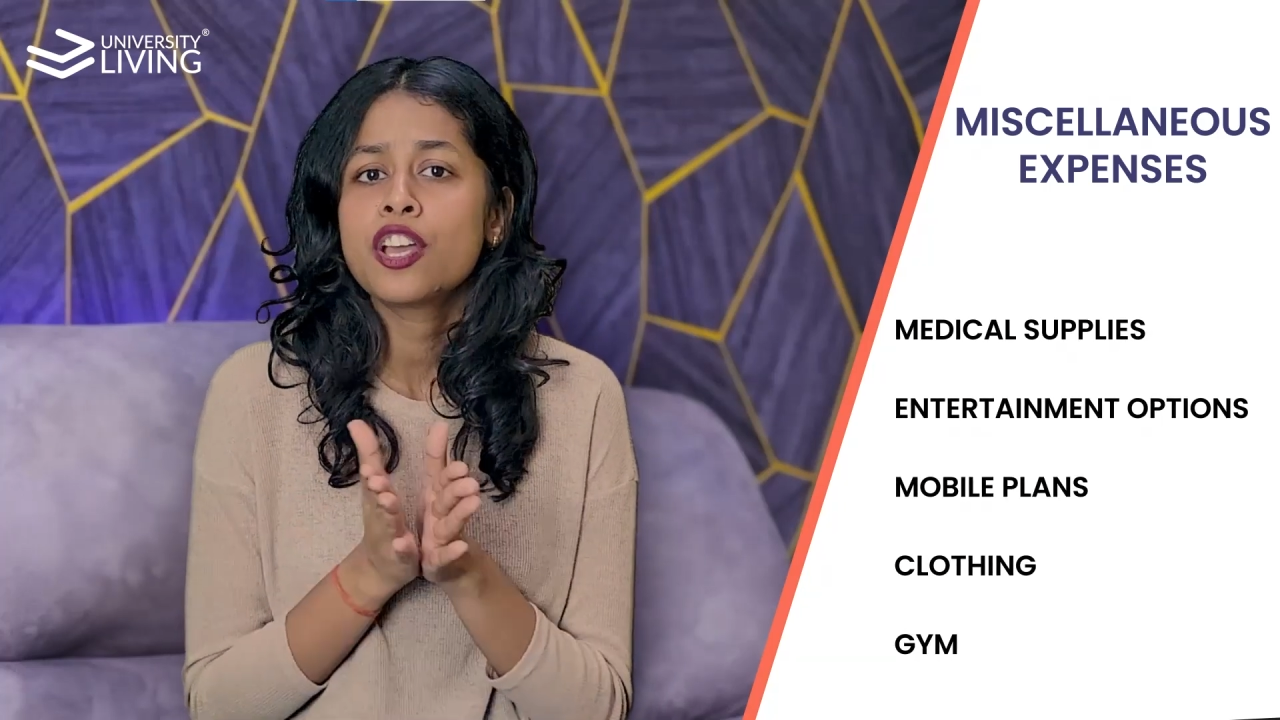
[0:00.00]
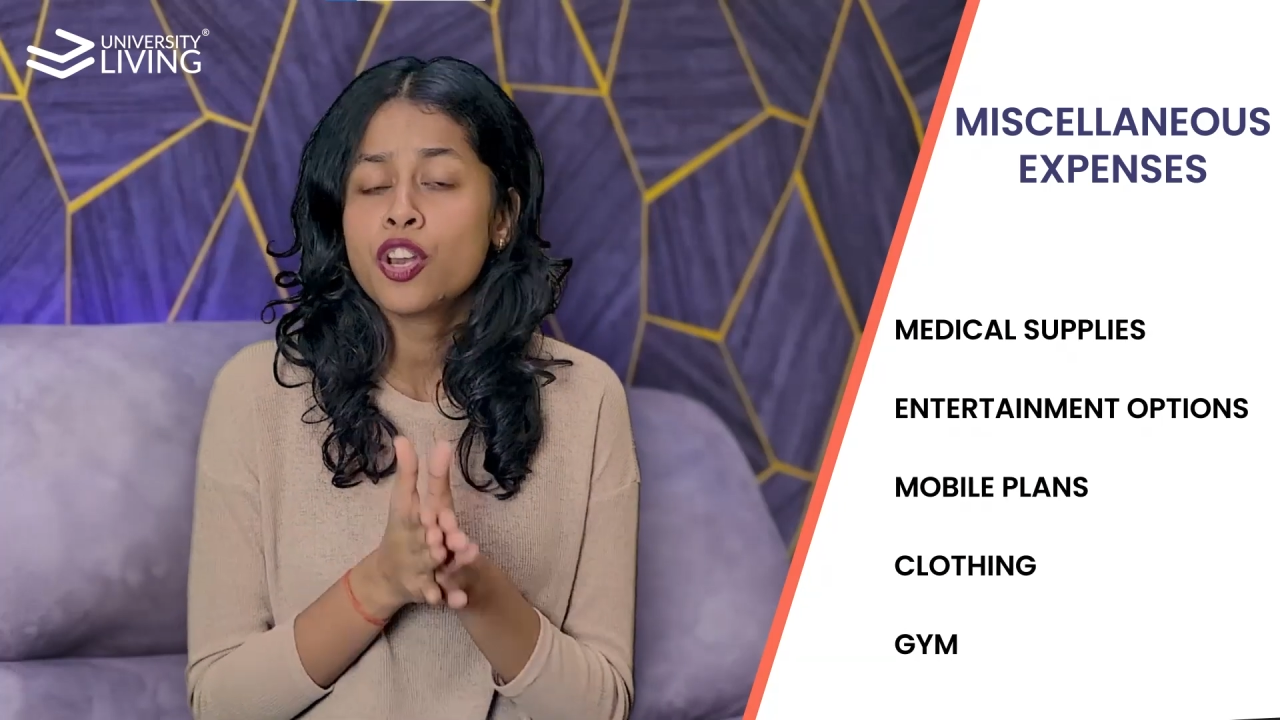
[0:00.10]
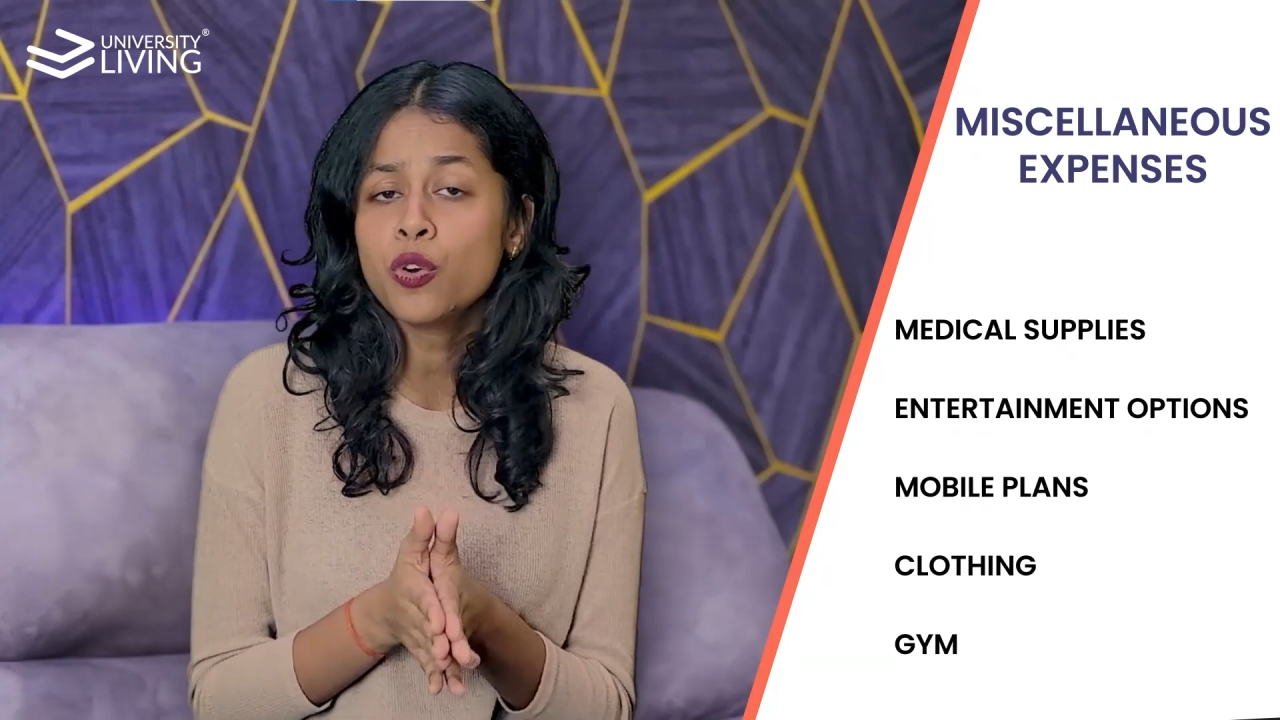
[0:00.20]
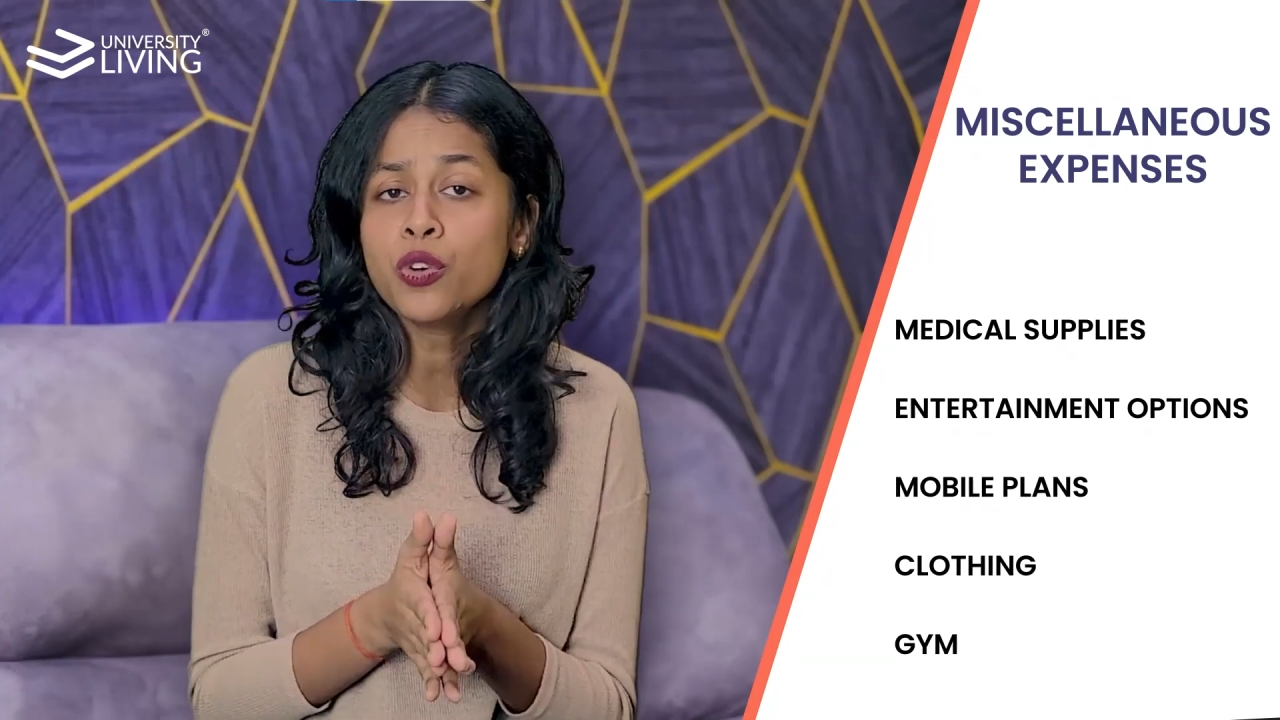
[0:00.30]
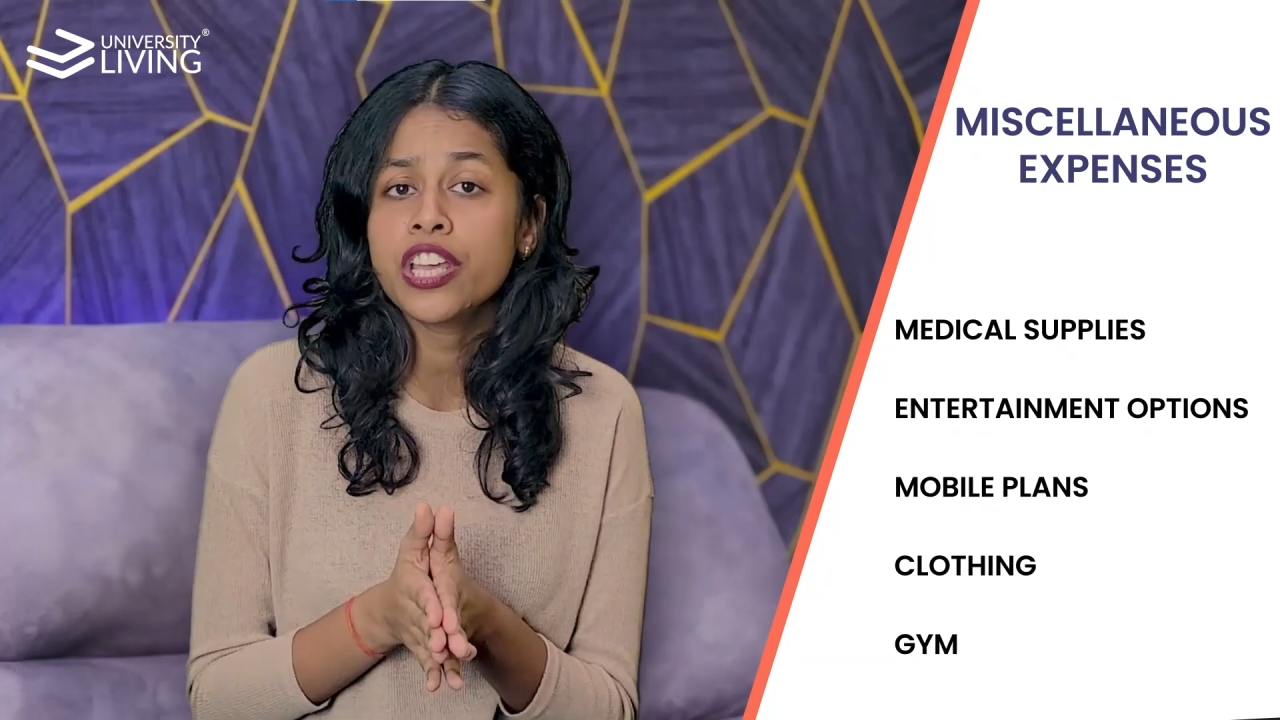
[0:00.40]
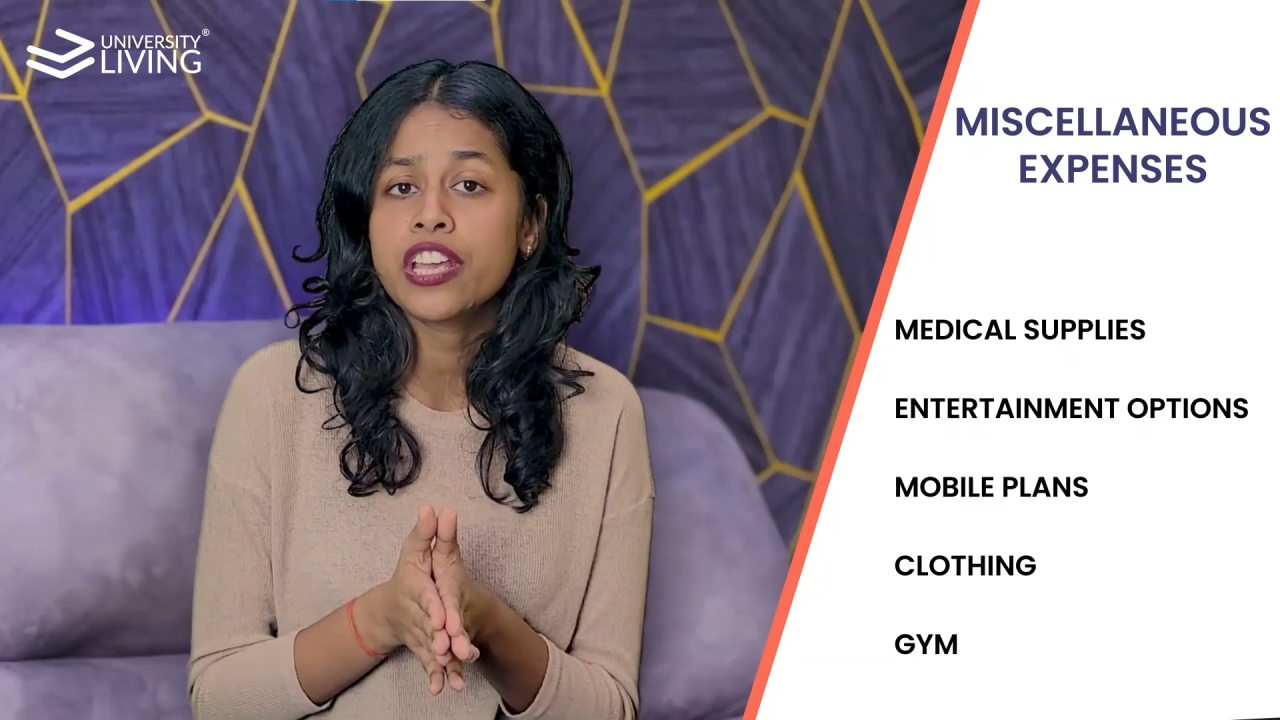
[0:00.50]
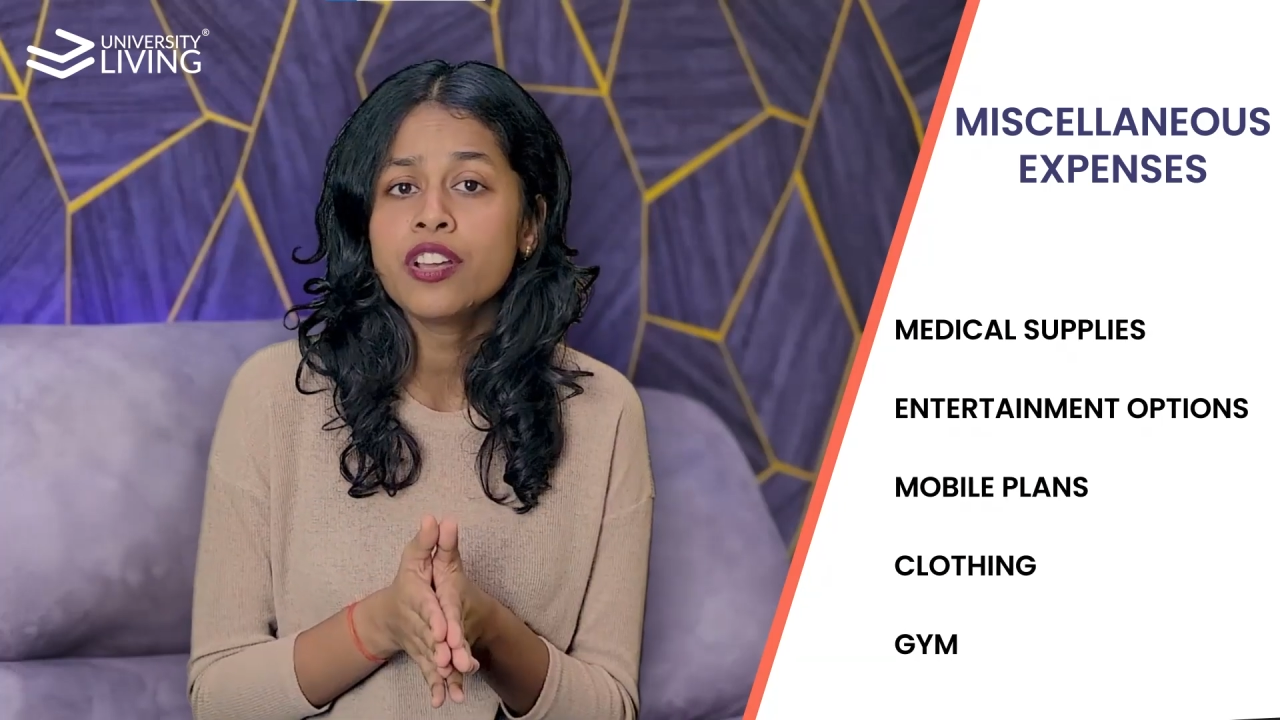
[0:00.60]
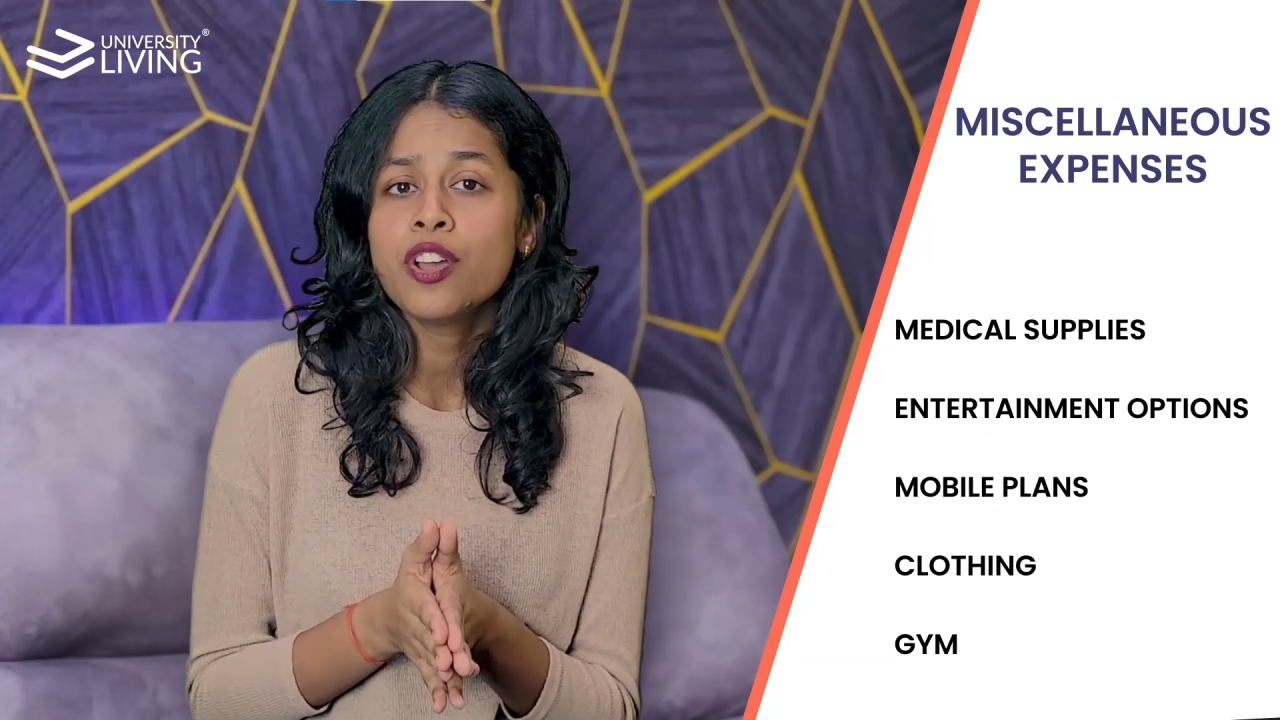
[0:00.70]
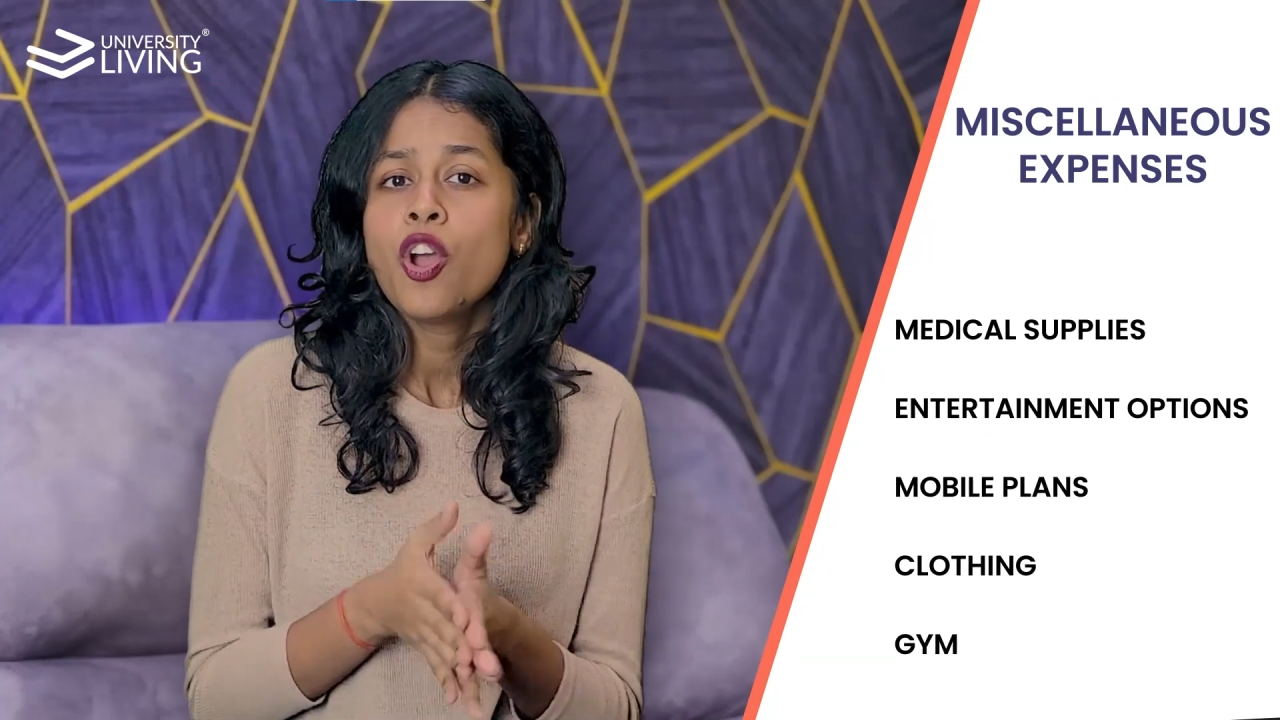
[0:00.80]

clothing,